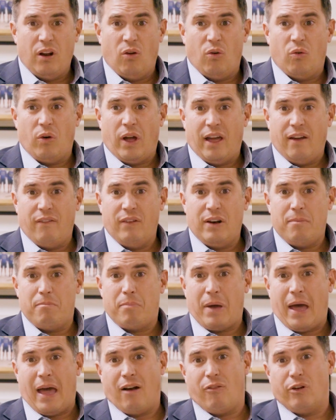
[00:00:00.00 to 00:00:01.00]
don't have any
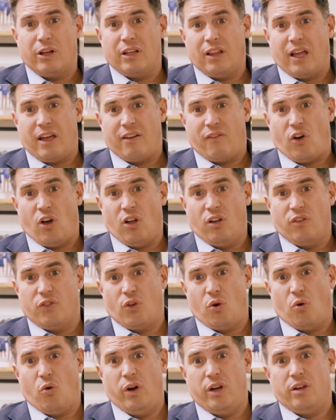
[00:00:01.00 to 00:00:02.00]
battery life. All of
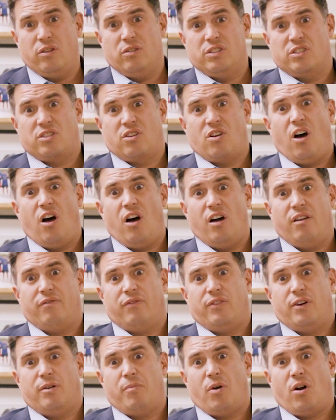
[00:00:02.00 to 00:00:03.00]
the oil is gone
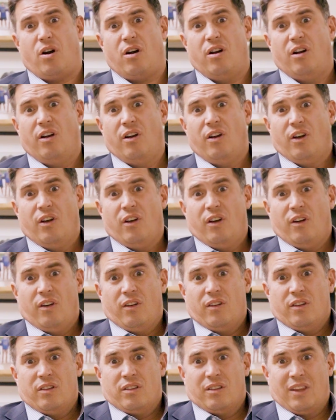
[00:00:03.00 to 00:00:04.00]
from our
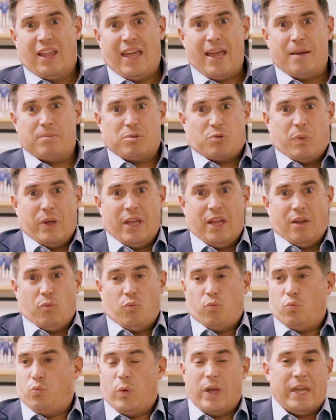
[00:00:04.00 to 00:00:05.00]
lamps.
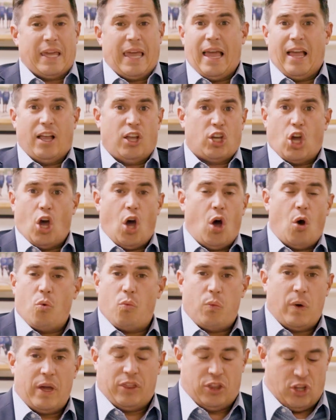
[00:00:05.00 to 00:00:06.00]
We can't go
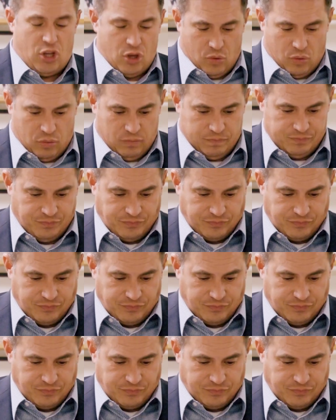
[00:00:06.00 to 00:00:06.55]
with you.